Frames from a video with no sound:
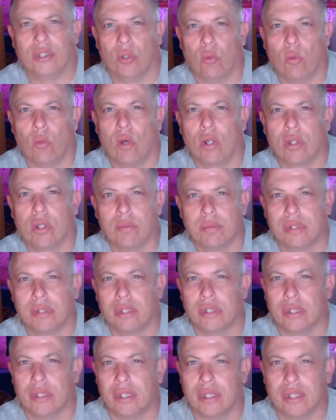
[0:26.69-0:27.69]
welcome to
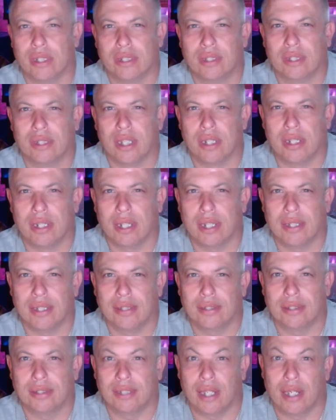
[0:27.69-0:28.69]
this
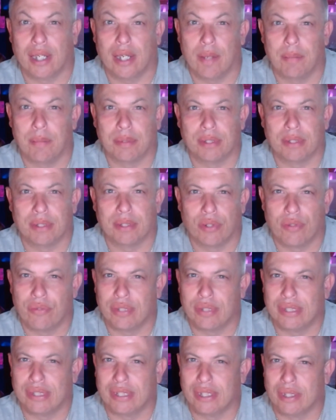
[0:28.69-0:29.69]
Sunday's episode of
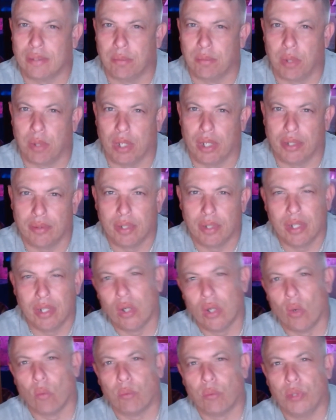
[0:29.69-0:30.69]
It's in the Blood.
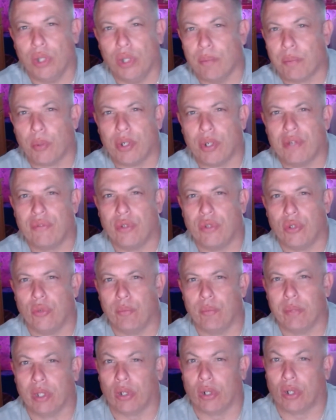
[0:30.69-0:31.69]
I'm going to preview
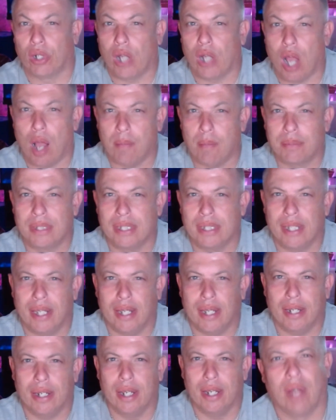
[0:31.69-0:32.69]
Miller Kopp
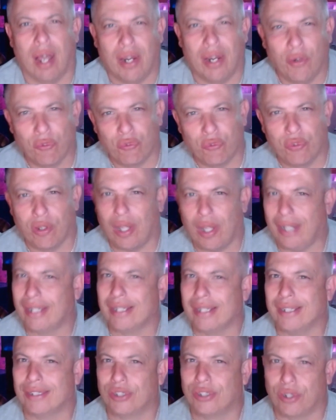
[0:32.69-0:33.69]
today. I don't feel like it
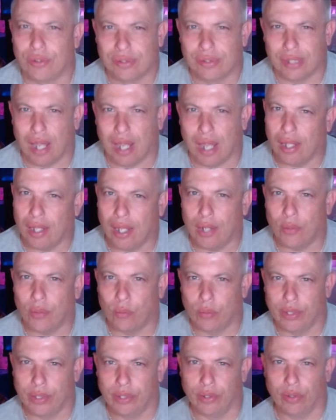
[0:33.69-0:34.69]
deserves a highlight
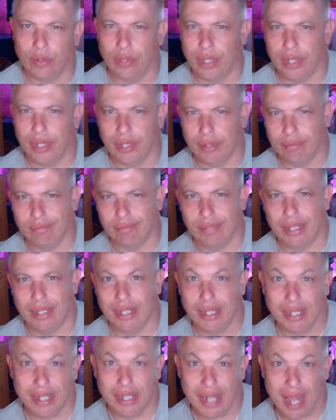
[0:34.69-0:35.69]
reel and an
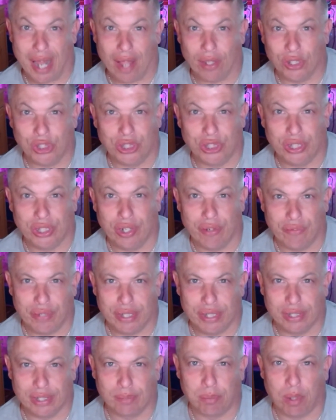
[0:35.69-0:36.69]
analogy of
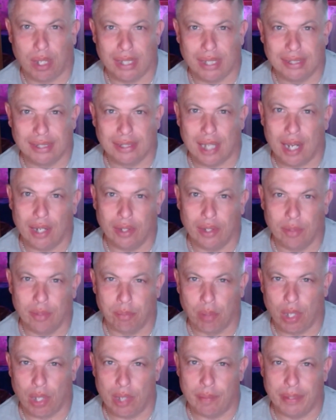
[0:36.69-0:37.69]
his play style and
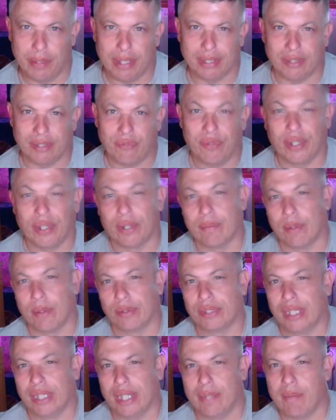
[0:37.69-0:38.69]
play because I figure
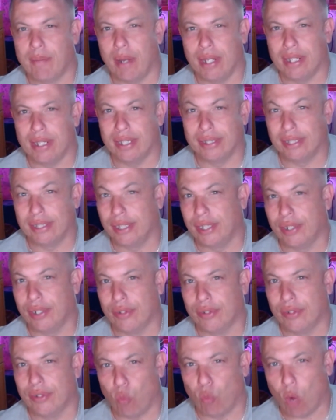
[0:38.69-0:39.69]
most anybody that's in here
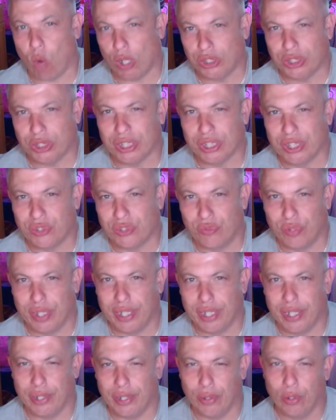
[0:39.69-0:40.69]
that's watching this
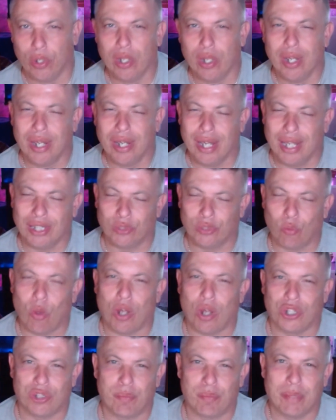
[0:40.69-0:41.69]
video has
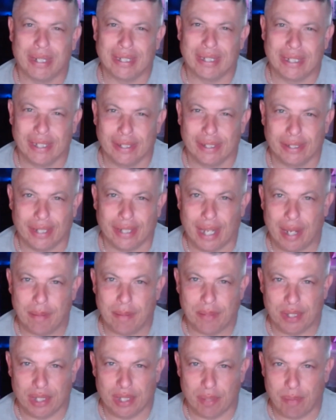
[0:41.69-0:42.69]
watched Big Ten
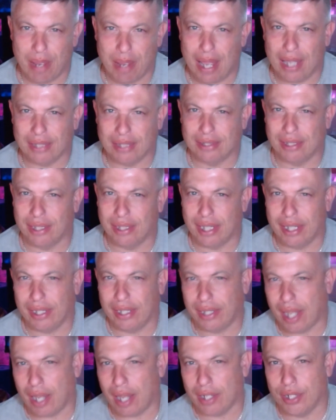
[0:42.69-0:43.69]
games in the past and they
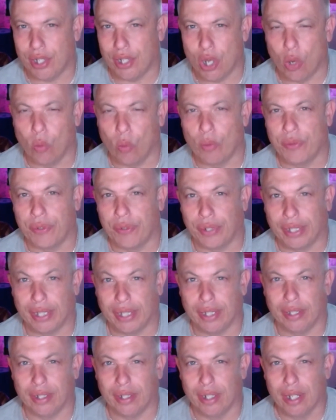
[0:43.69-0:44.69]
kind of know what they're
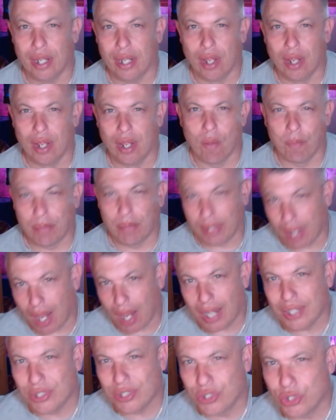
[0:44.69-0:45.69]
getting. But
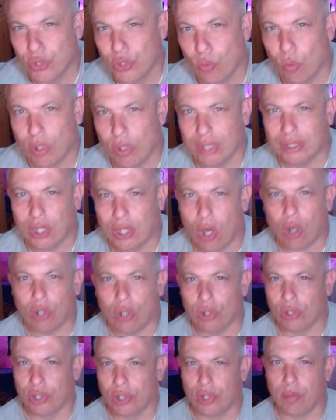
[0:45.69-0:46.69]
I do want to talk a
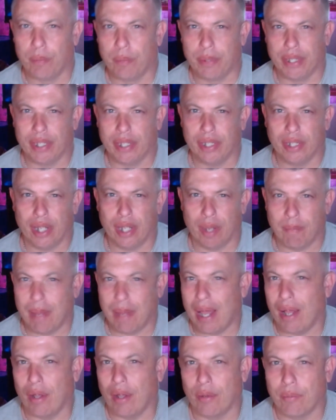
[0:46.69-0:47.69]
little bit
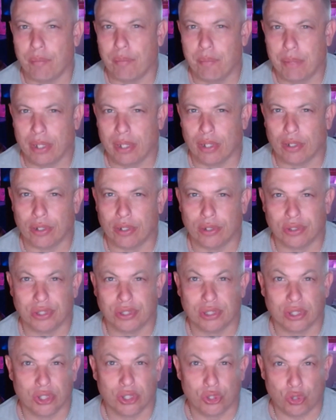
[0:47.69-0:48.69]
about Miller's
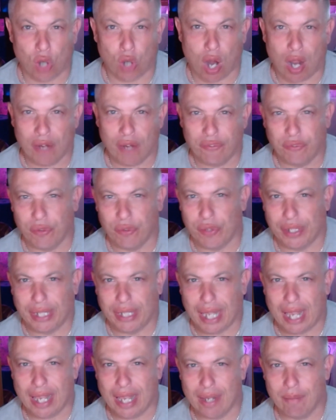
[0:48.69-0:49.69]
drive for the
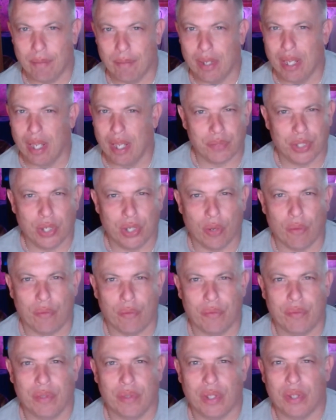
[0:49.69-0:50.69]
game. You know,
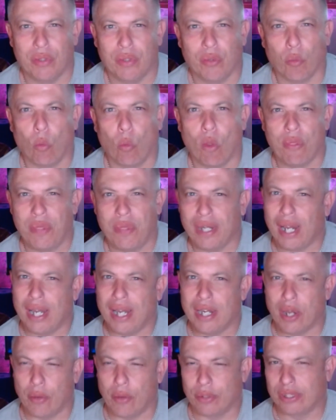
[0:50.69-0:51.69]
the one thing I
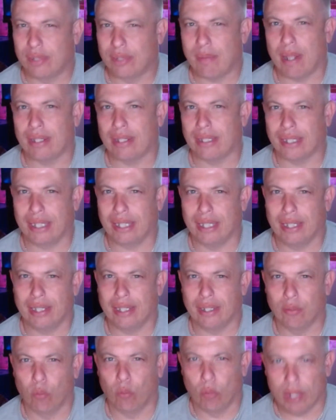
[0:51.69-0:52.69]
noticed about the kid
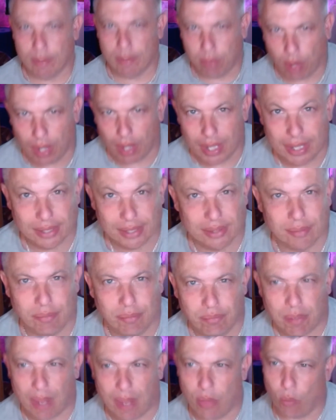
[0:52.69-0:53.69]
when he plays,
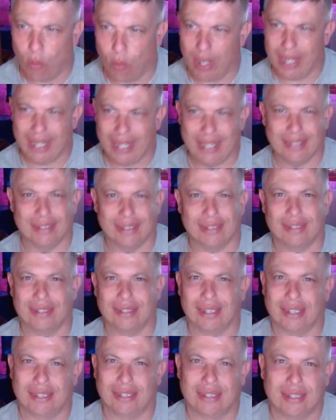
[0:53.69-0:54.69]
by the way, he's a
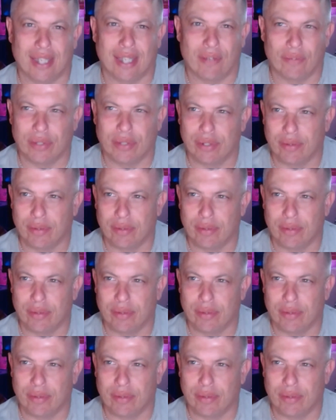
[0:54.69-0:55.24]
6'7"